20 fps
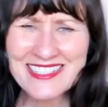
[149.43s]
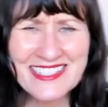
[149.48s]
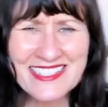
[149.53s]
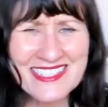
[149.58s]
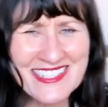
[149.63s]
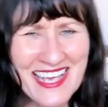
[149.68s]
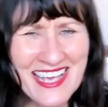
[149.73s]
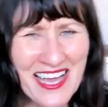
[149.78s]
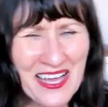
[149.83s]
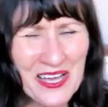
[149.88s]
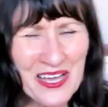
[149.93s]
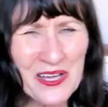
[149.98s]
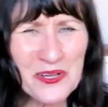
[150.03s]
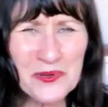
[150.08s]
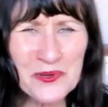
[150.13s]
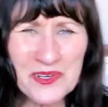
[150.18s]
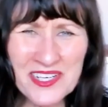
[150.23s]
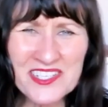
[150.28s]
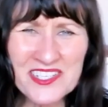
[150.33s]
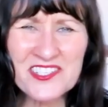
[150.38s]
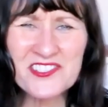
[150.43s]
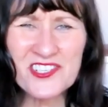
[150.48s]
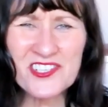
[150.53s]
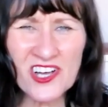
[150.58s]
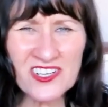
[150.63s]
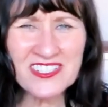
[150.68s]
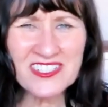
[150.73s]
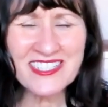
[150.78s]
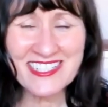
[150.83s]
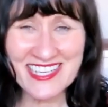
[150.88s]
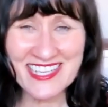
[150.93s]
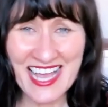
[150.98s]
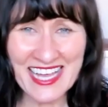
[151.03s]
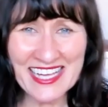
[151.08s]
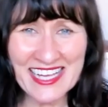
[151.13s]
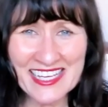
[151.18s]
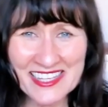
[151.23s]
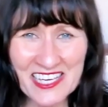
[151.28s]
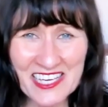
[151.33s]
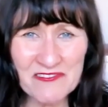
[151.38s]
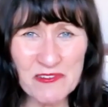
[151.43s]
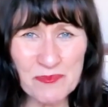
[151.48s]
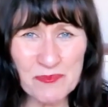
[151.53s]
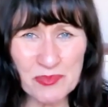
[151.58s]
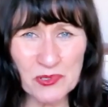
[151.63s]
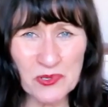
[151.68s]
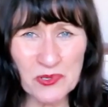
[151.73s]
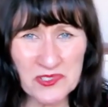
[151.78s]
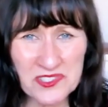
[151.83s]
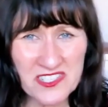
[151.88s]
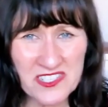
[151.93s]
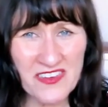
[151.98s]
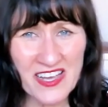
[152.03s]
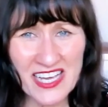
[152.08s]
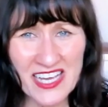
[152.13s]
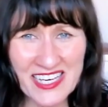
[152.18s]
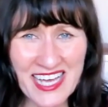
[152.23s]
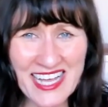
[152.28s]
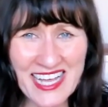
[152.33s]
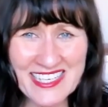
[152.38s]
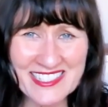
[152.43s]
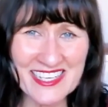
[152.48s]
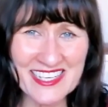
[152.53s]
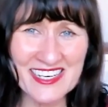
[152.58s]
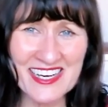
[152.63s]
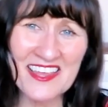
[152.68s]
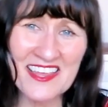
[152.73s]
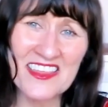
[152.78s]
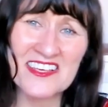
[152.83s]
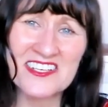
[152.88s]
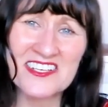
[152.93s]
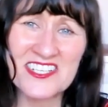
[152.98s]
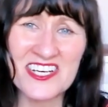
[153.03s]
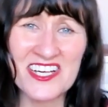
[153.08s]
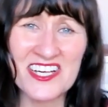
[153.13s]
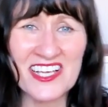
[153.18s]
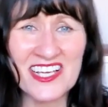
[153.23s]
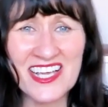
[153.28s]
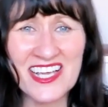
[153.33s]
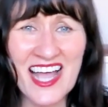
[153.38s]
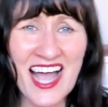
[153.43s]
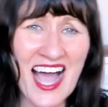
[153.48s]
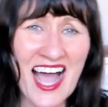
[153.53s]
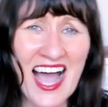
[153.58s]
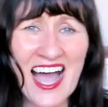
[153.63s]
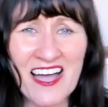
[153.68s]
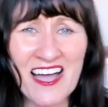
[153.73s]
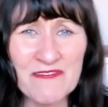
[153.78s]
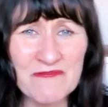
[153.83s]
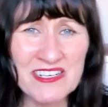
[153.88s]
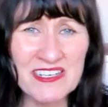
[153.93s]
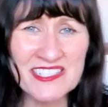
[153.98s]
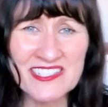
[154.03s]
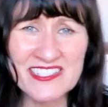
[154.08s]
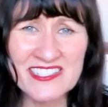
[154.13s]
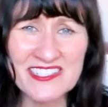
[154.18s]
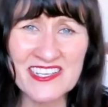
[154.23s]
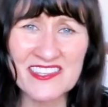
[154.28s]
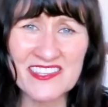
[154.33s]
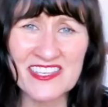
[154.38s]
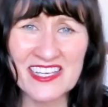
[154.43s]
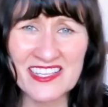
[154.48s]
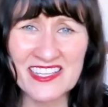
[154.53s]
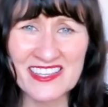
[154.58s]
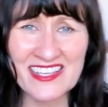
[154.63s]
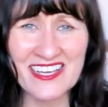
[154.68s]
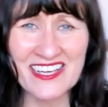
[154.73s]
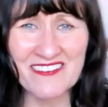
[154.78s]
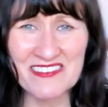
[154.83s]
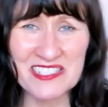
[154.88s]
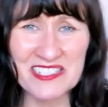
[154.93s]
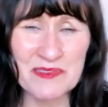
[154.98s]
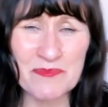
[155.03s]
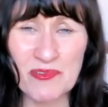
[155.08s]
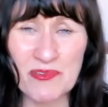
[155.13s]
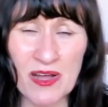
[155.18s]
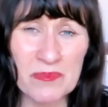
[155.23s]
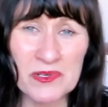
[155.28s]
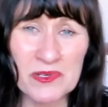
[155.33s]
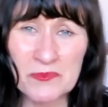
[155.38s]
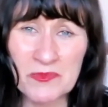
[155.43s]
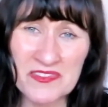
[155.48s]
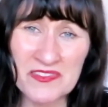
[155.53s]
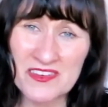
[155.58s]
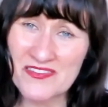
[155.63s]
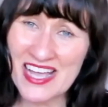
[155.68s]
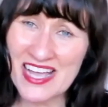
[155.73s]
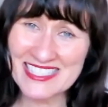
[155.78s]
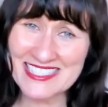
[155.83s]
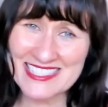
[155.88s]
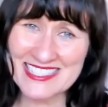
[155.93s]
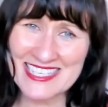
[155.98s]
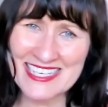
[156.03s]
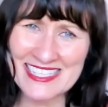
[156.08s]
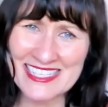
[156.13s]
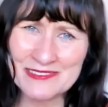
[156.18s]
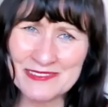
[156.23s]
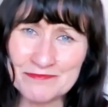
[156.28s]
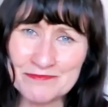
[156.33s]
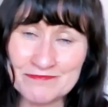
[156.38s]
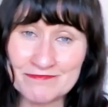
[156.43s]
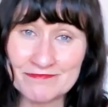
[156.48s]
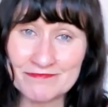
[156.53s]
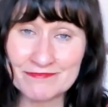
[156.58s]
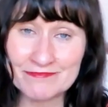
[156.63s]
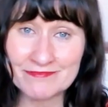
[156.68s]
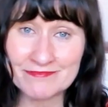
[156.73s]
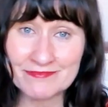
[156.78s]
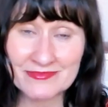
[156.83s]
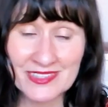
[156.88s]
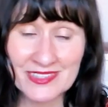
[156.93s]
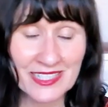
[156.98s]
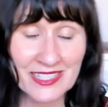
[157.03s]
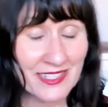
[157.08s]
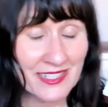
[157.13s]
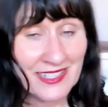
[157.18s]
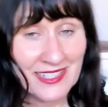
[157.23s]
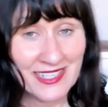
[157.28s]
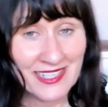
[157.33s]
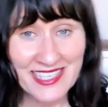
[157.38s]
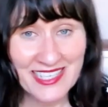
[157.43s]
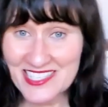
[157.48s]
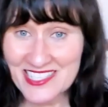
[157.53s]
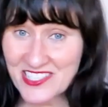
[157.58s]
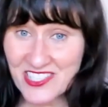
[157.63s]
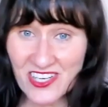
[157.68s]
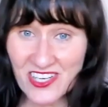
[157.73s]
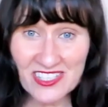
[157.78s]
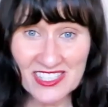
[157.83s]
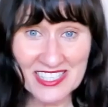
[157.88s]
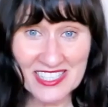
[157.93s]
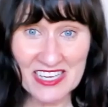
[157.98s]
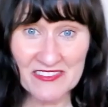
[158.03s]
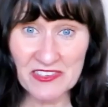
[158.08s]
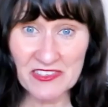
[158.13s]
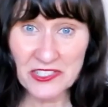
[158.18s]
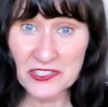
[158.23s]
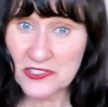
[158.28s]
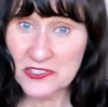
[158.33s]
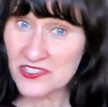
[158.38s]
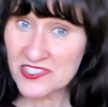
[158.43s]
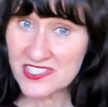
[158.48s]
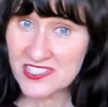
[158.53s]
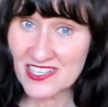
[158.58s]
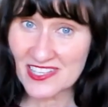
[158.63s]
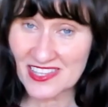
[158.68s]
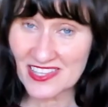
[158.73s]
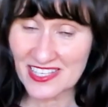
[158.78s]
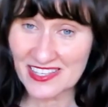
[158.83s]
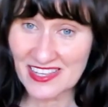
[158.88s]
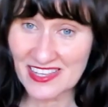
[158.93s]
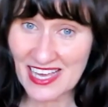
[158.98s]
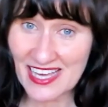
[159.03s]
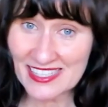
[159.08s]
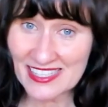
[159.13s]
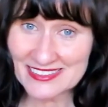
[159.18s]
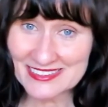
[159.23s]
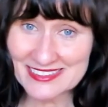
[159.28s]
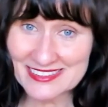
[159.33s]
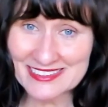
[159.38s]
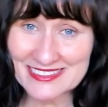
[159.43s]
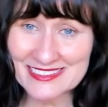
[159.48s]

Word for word: So is John saying that reports of headaches and lethargy are reasons to think there is a problem with the vaccine? He certainly never used to think that.